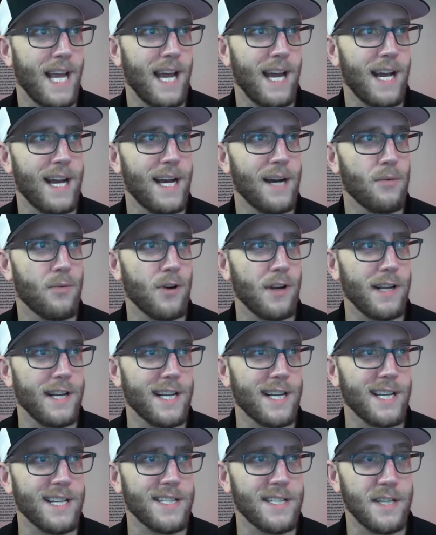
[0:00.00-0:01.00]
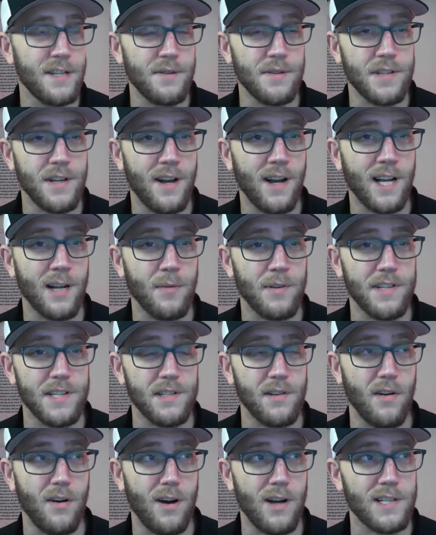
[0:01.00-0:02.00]
Uh, we're going to continue talking about
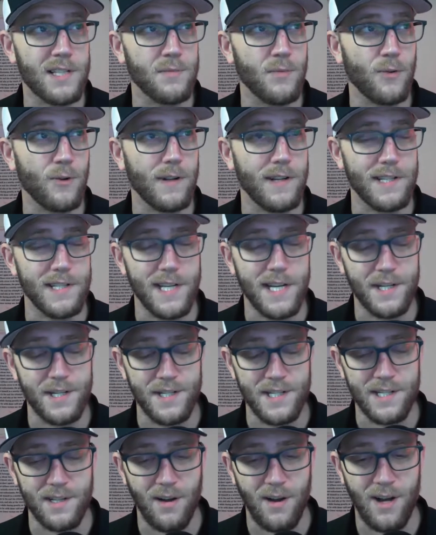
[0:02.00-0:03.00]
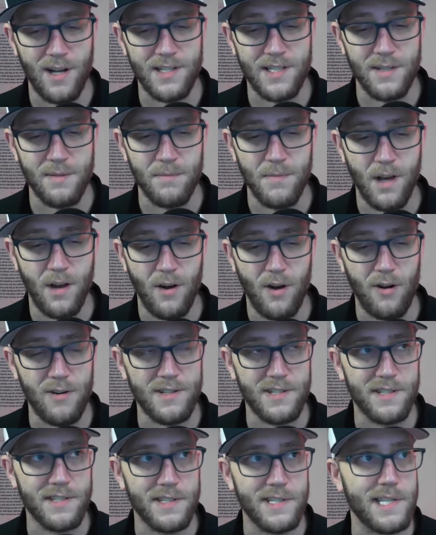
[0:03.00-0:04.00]
these awesome organizations, these awesome
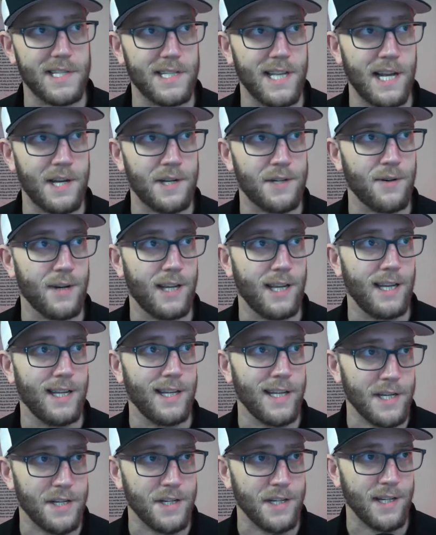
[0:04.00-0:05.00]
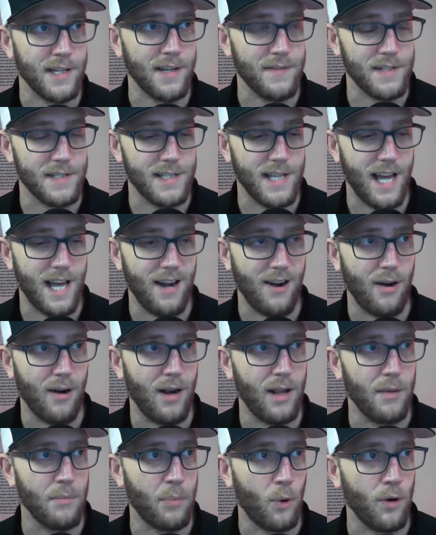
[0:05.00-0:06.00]
arts-centric initiatives that
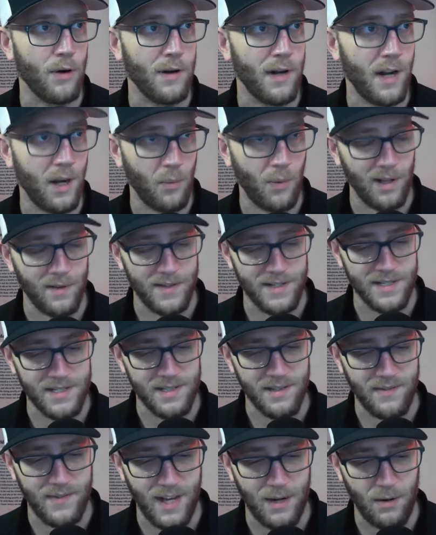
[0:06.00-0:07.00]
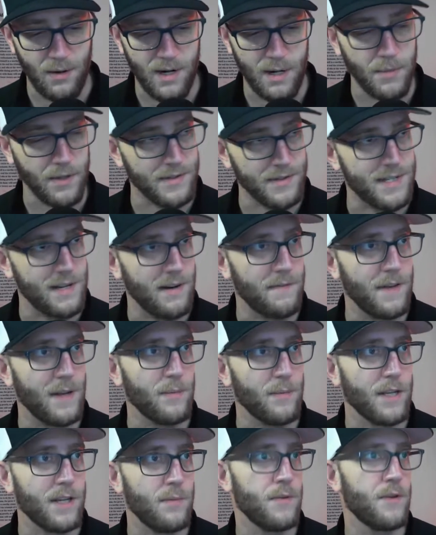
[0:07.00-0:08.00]
are important and relevant to the veteran and military
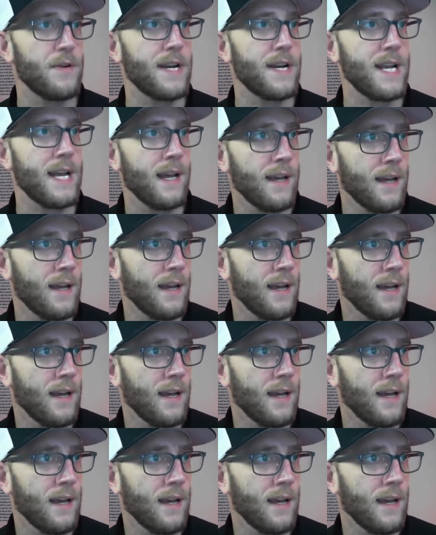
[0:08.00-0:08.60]
family community